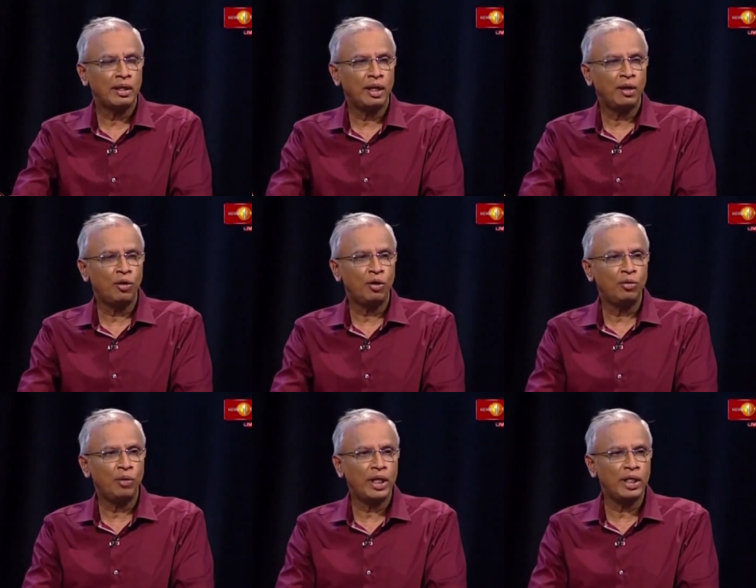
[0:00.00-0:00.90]
they don't
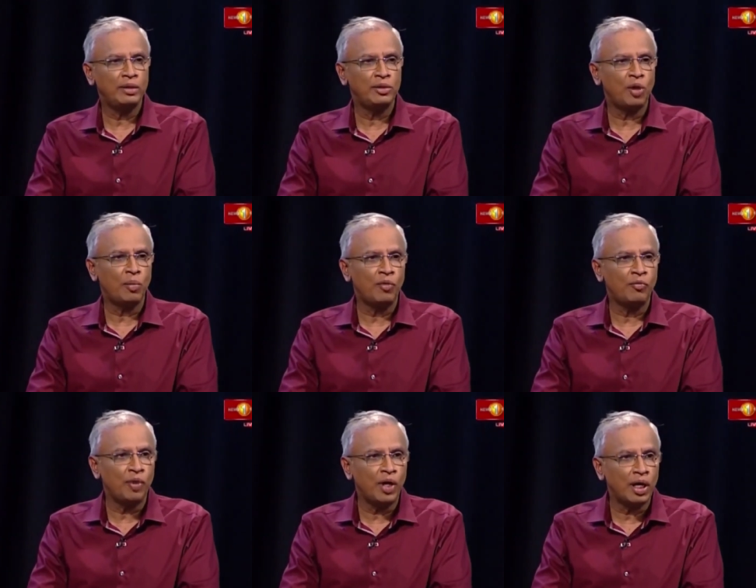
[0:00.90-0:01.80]
do any job
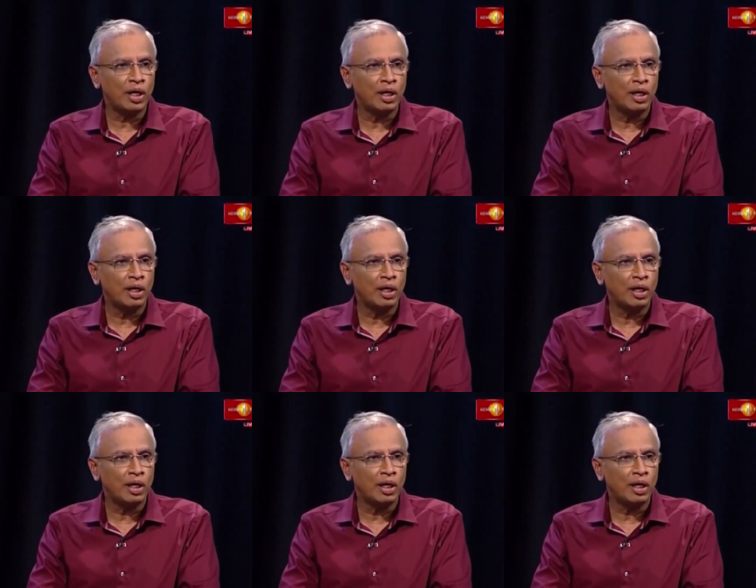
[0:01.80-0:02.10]
of work.